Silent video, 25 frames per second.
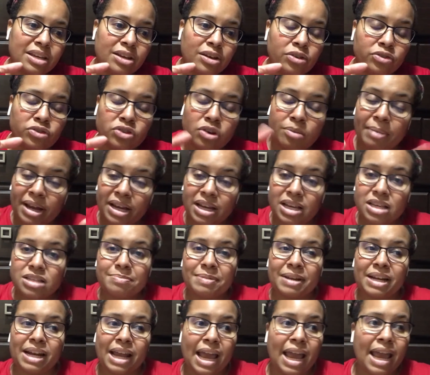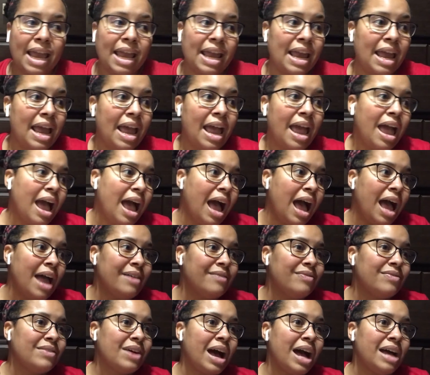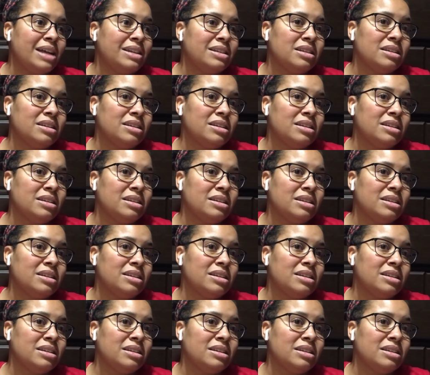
told my husband, hey, I've got